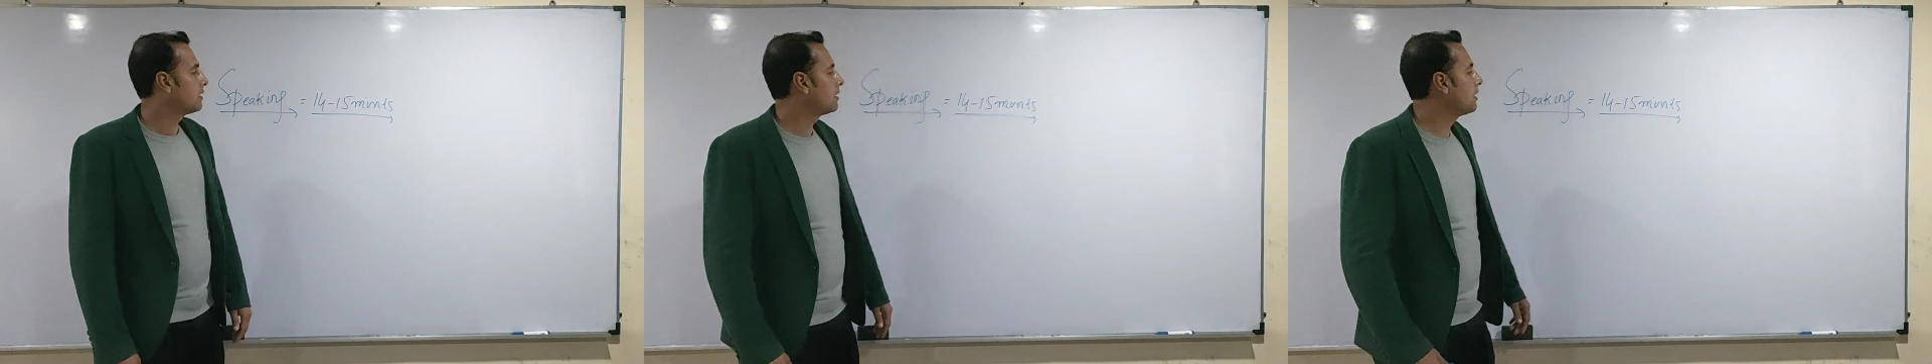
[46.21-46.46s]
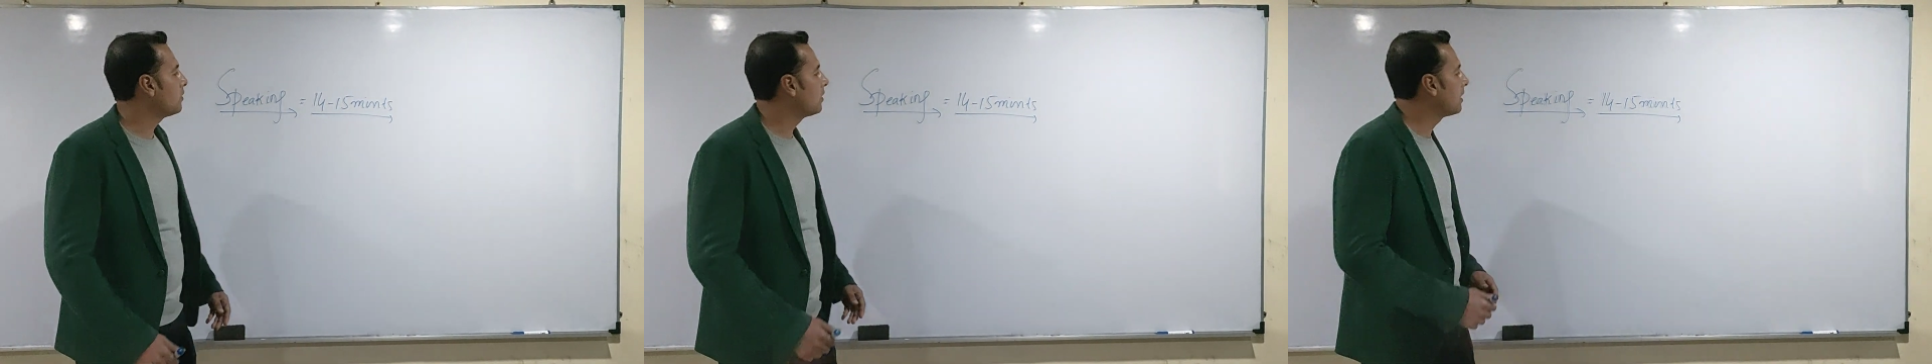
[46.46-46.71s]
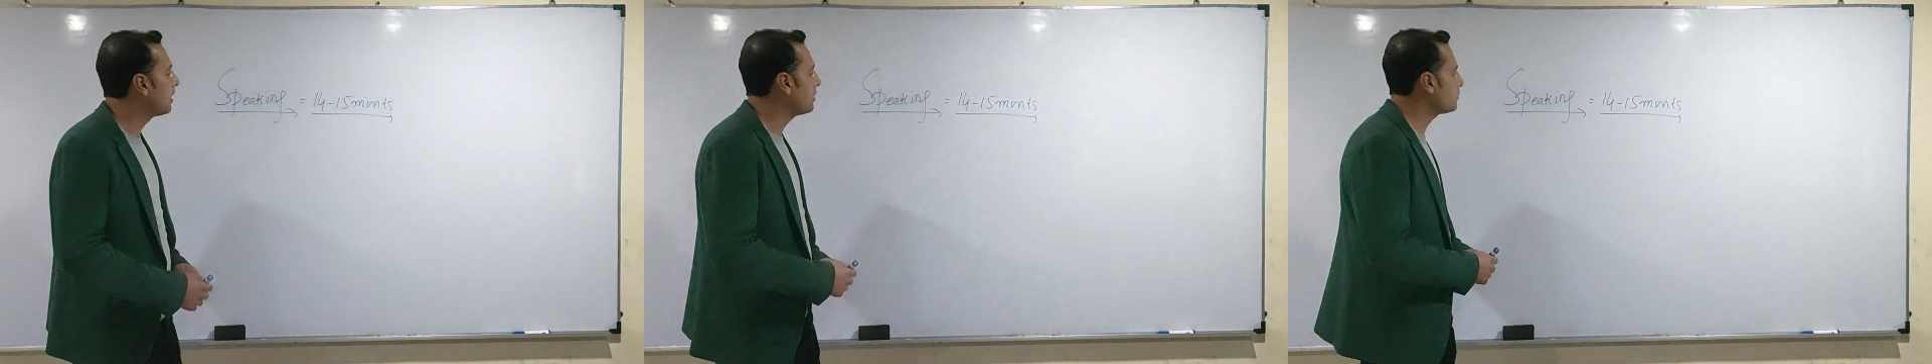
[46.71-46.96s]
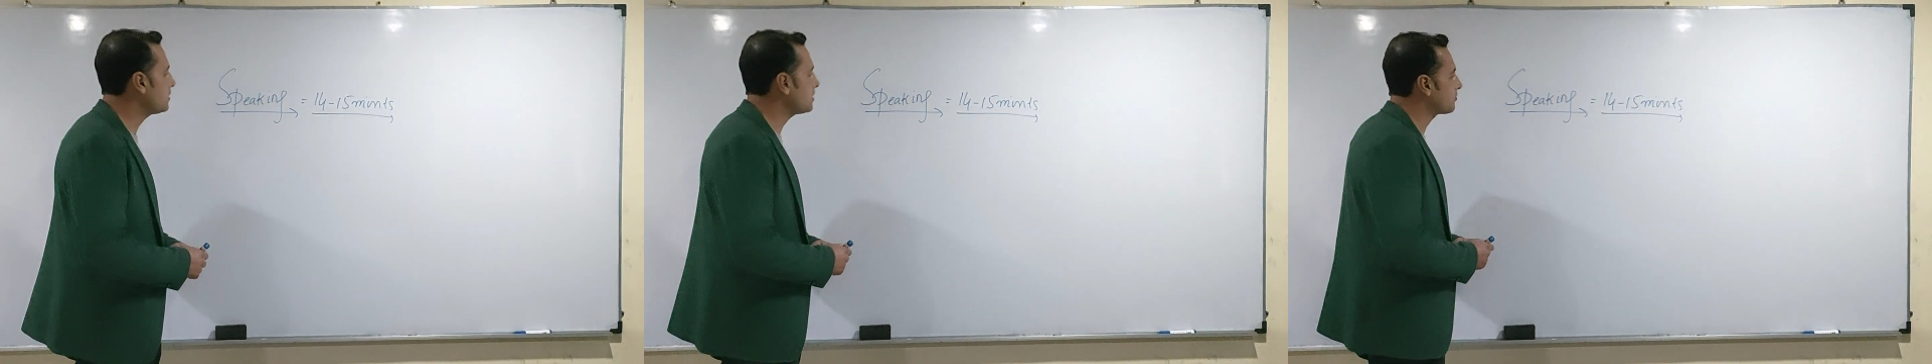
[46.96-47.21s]
Now
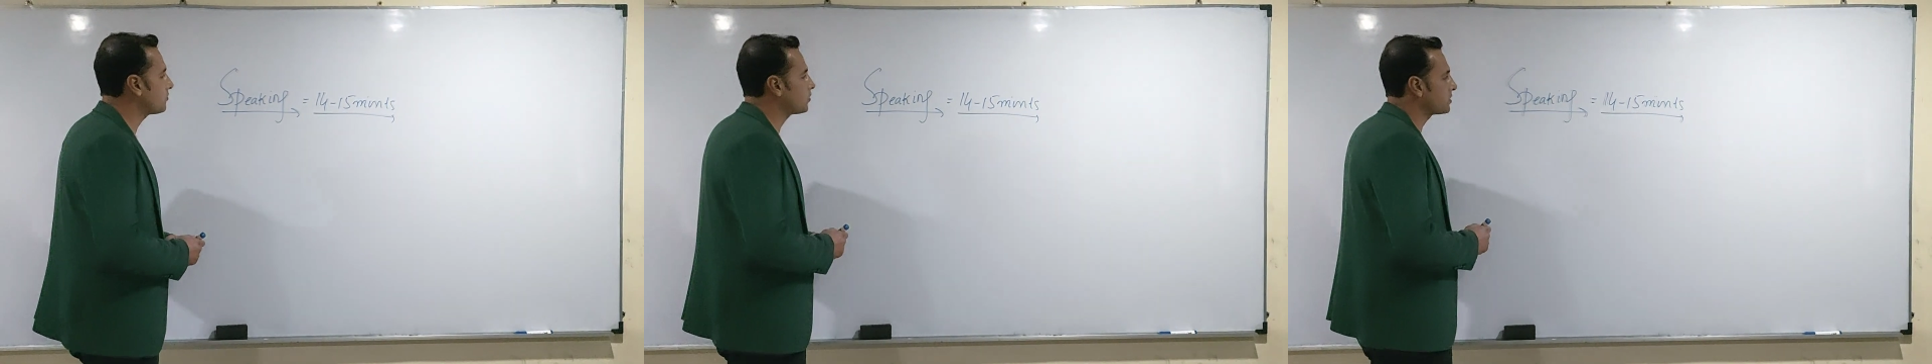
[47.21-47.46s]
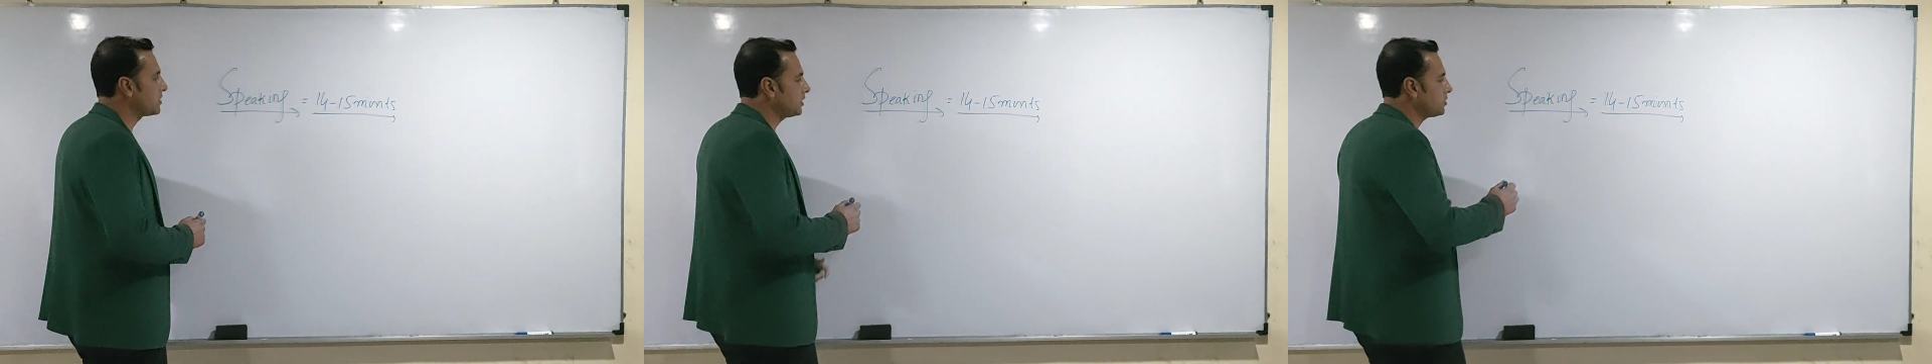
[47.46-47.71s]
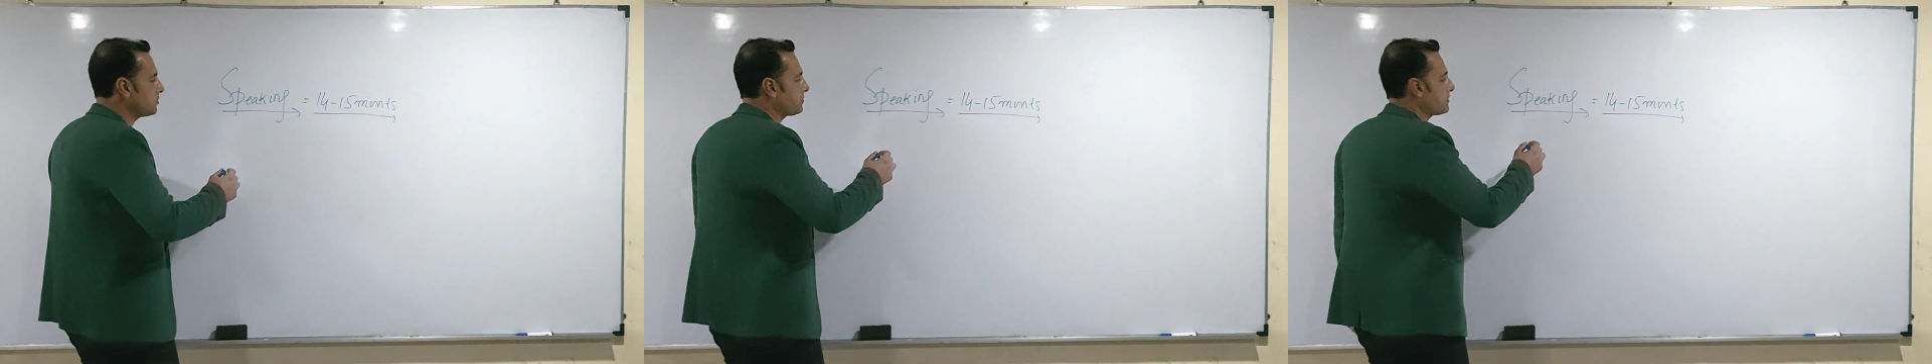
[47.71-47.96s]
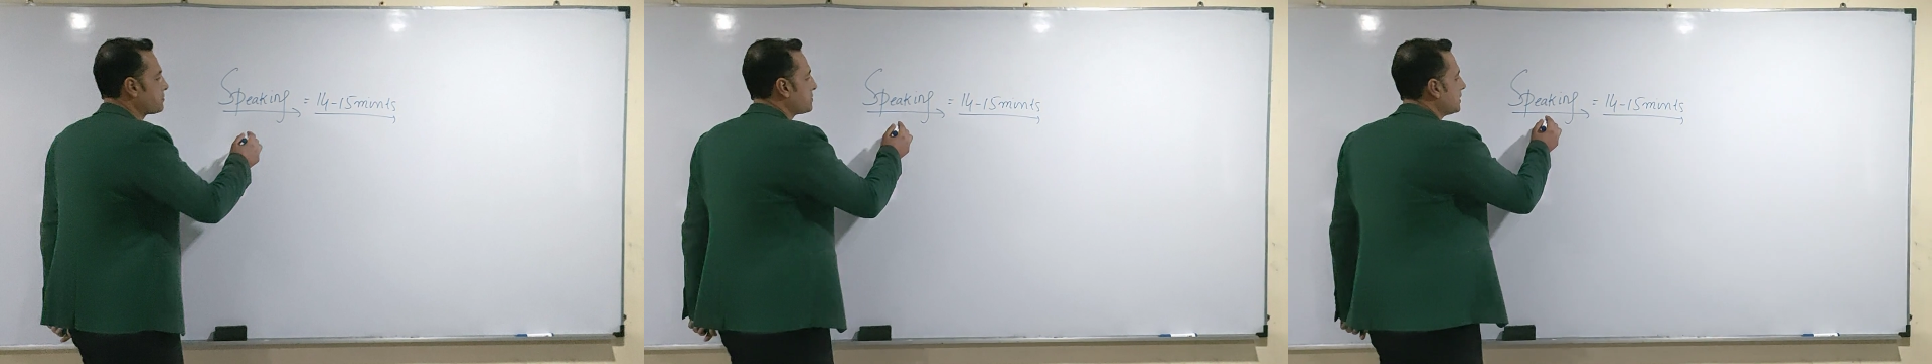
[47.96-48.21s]
how these 14 to
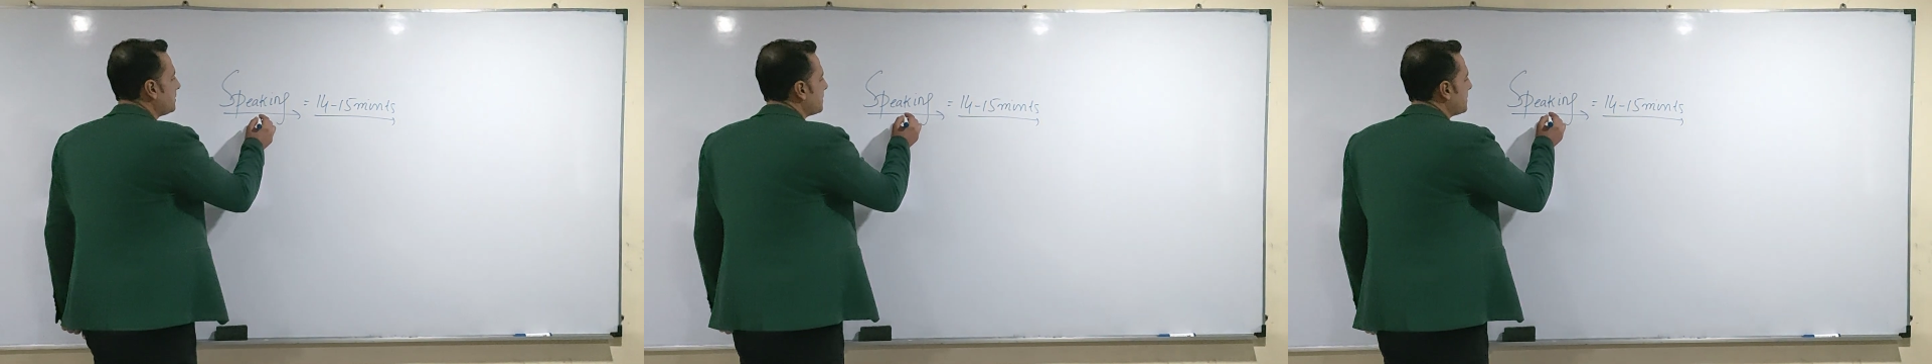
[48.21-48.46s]
15